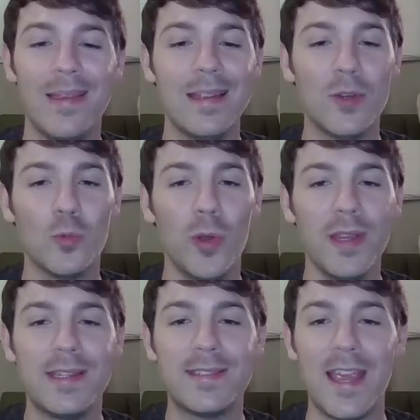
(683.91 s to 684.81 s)
It's a
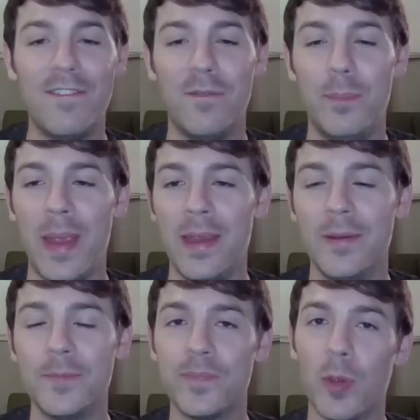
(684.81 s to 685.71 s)
really safe
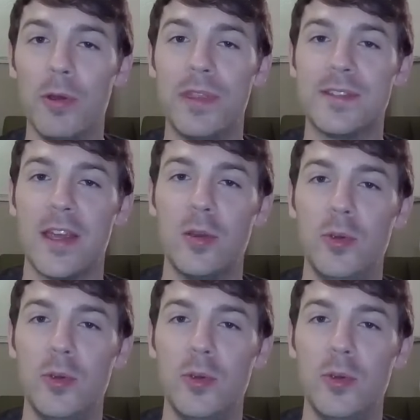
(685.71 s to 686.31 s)
bait with the Psycho